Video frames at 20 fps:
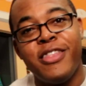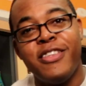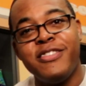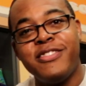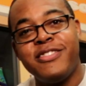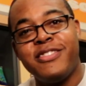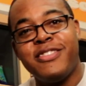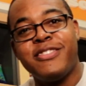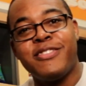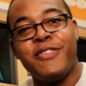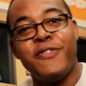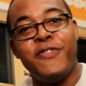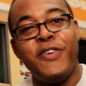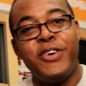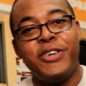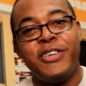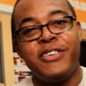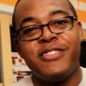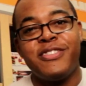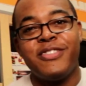This isn't
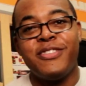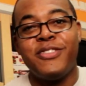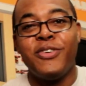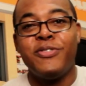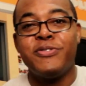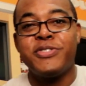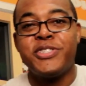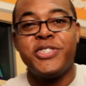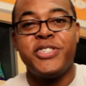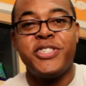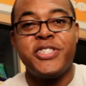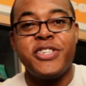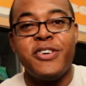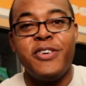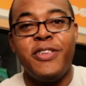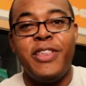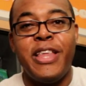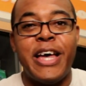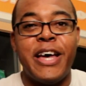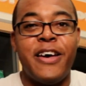funny, so don't you
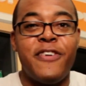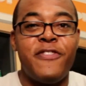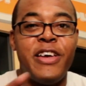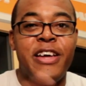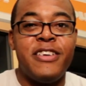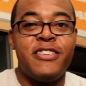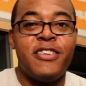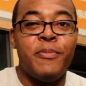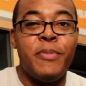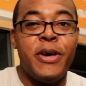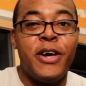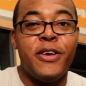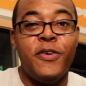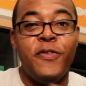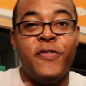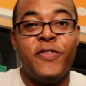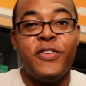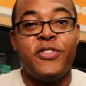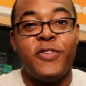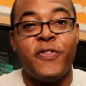dare laugh.
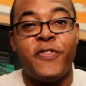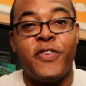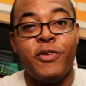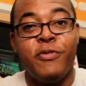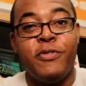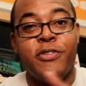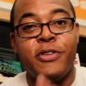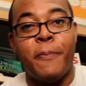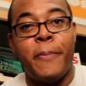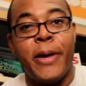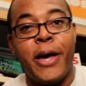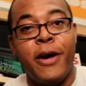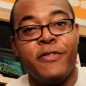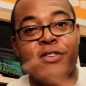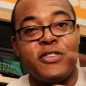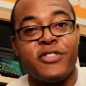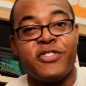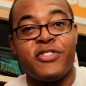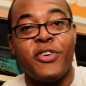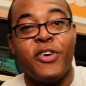Antimatter, future fuel to
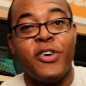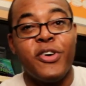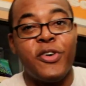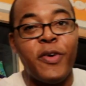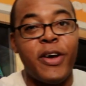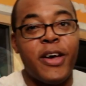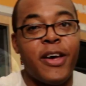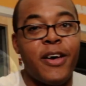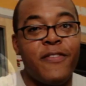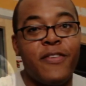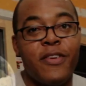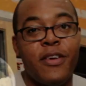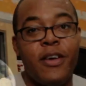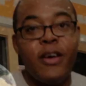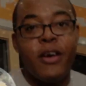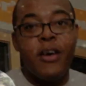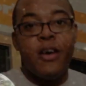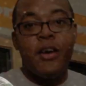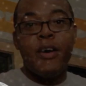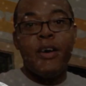power your Starcraft.